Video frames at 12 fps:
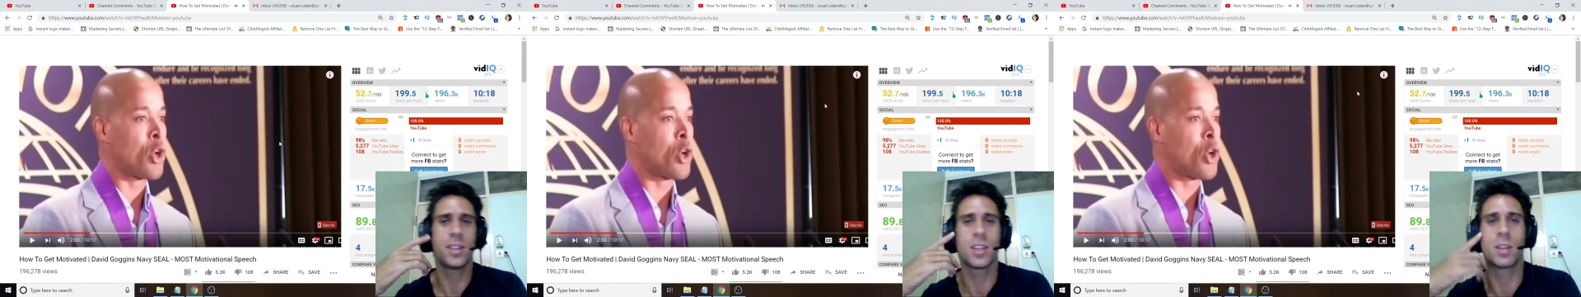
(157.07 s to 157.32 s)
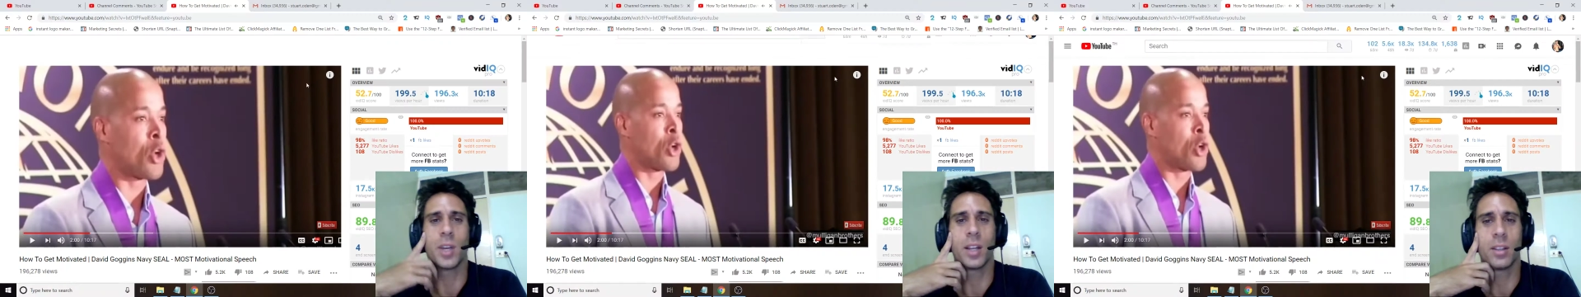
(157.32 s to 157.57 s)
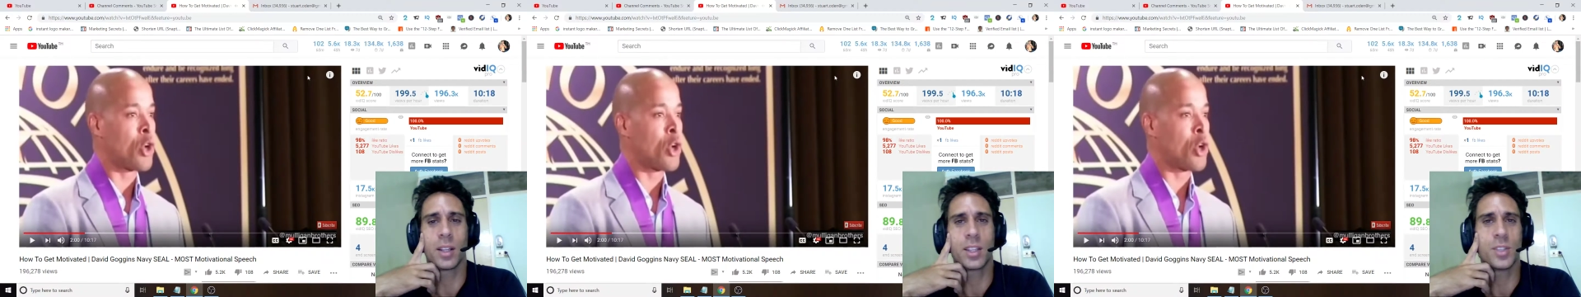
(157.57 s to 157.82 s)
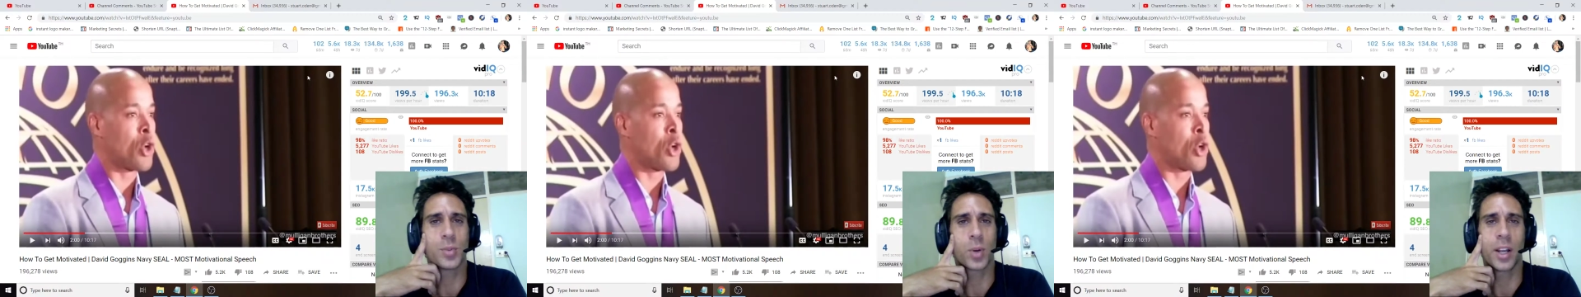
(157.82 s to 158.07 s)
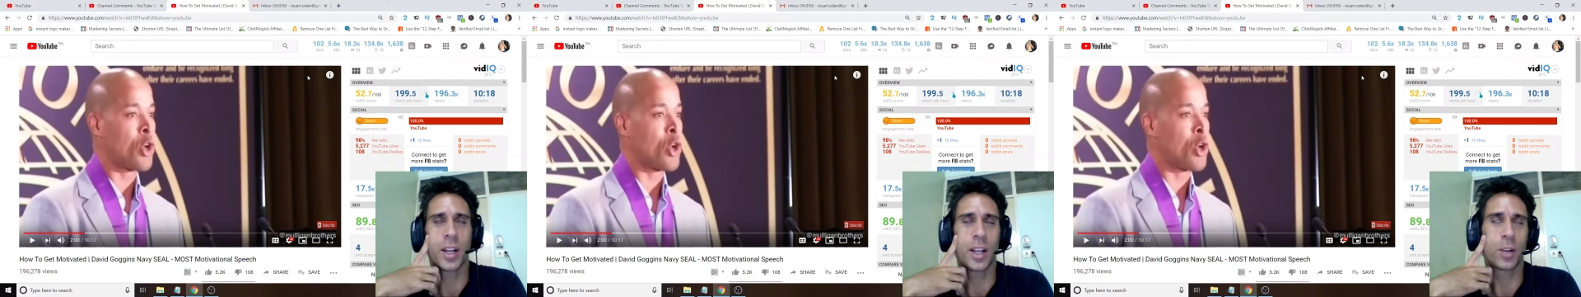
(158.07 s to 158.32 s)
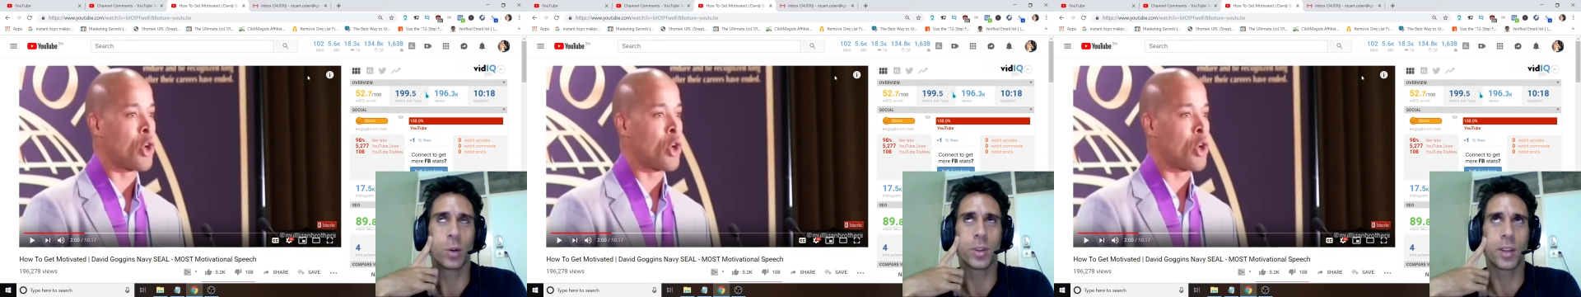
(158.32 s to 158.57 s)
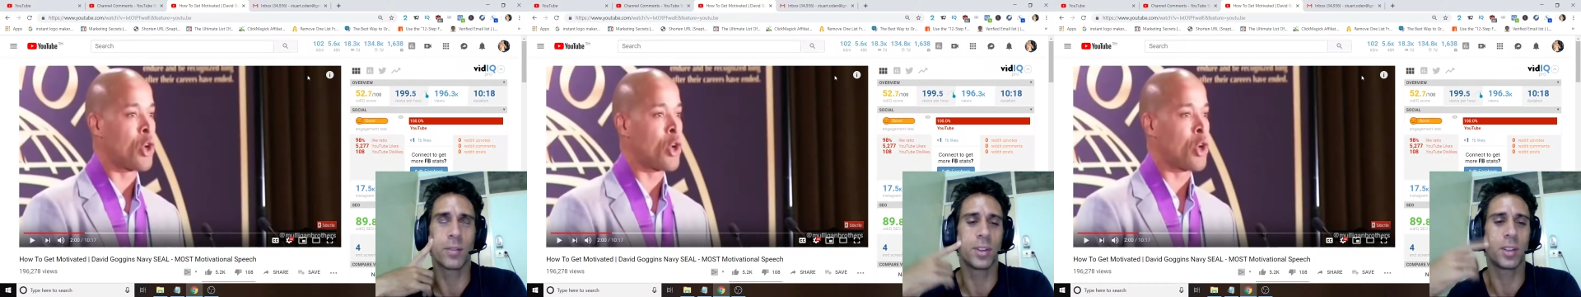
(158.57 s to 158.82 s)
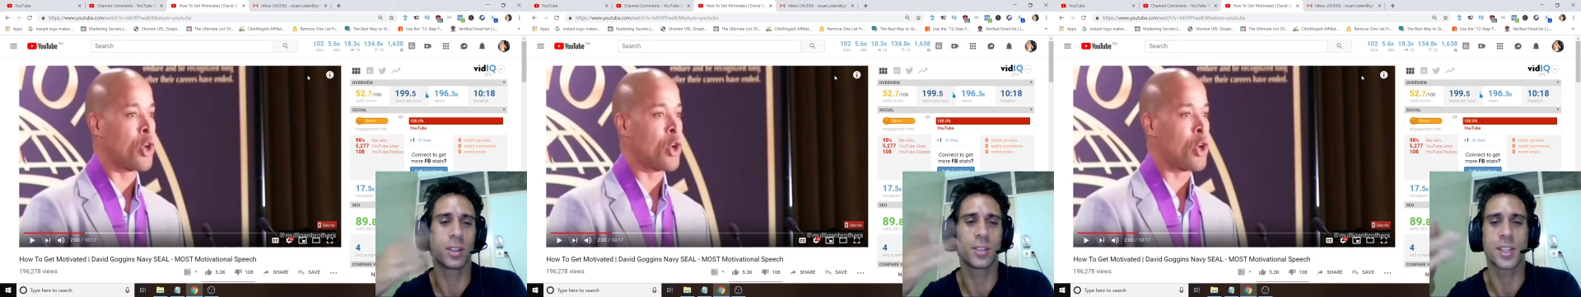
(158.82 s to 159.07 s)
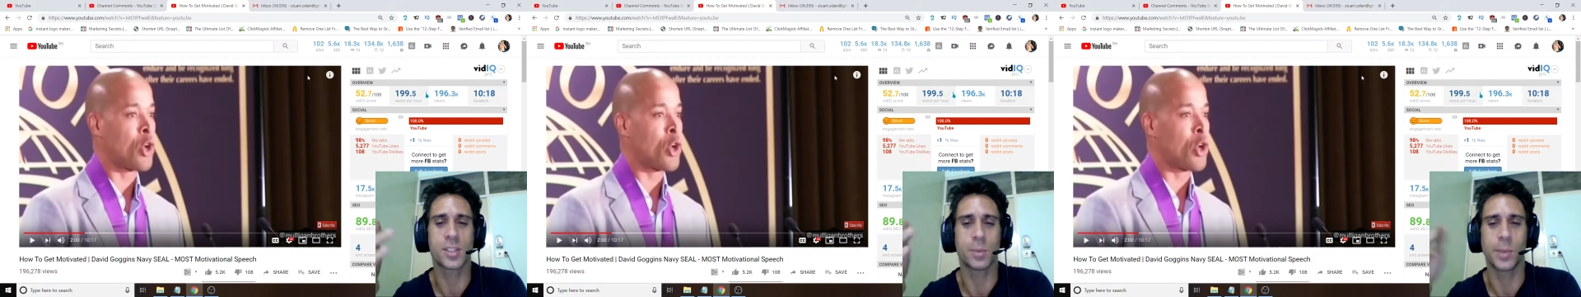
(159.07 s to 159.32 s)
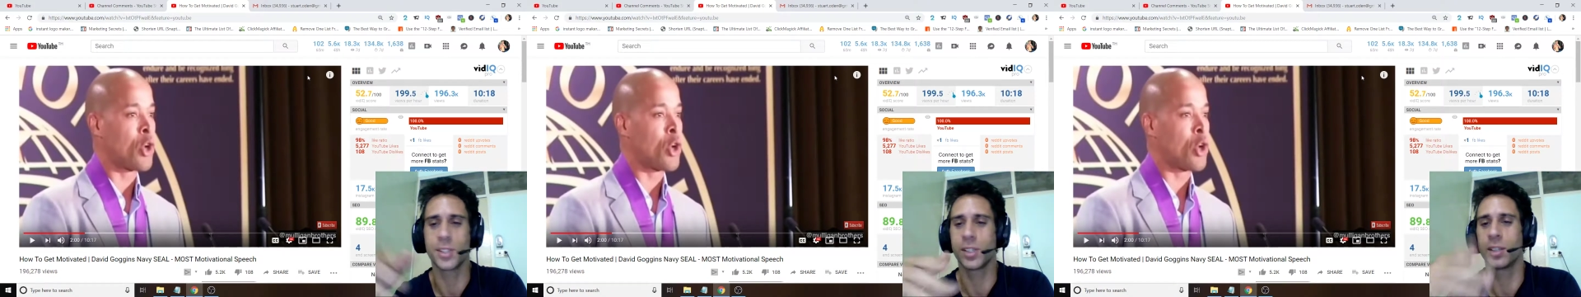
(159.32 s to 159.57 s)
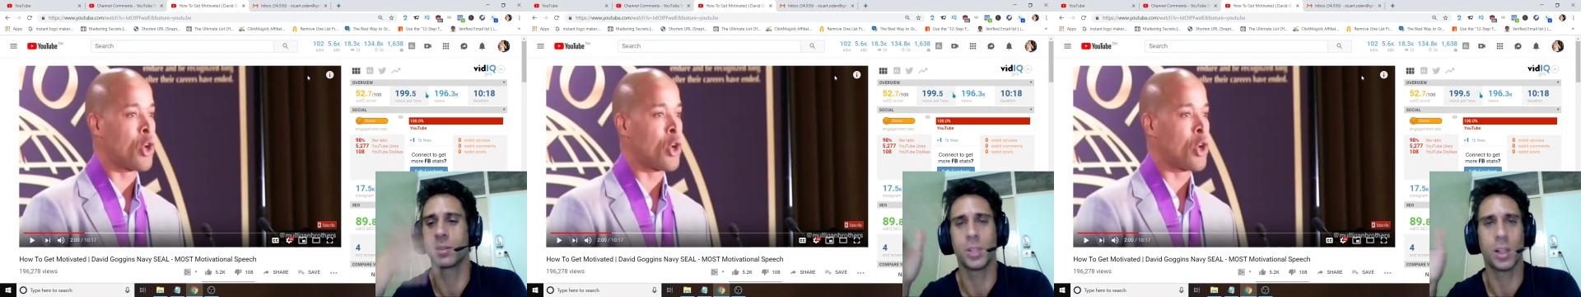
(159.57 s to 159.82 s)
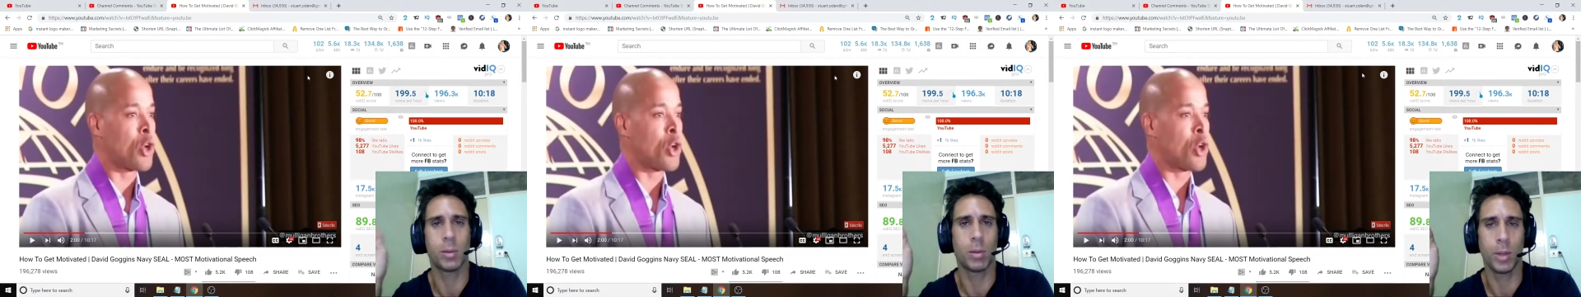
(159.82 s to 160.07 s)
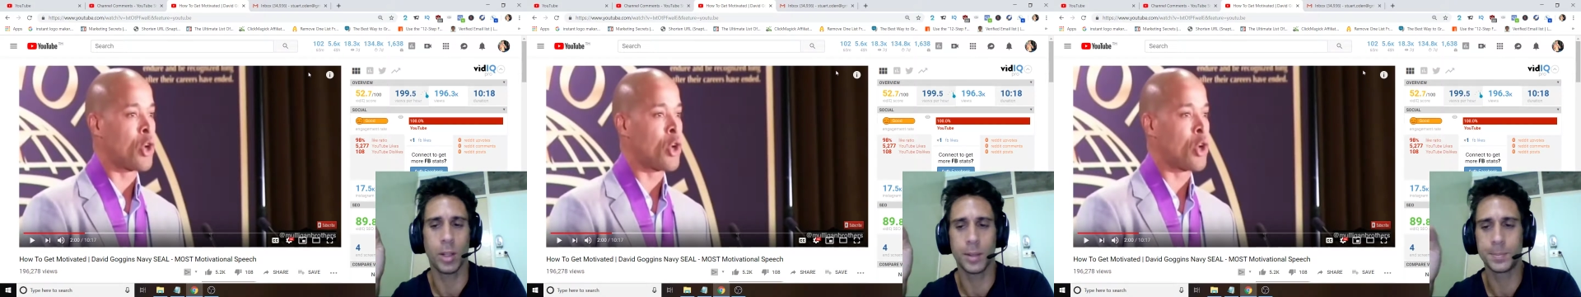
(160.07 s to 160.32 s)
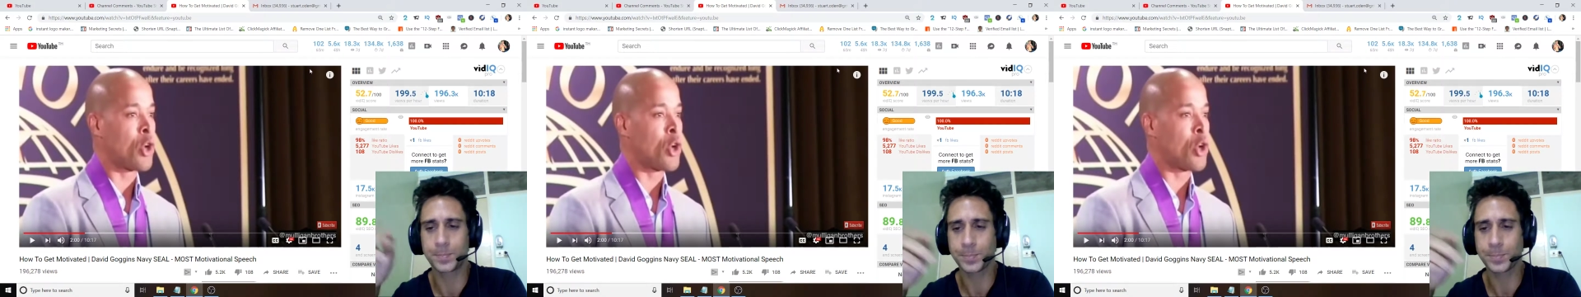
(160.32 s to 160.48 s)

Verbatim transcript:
Speaker 1: about, like, he's right. I agree with everything. This guy's amazing, blah, blah, blah.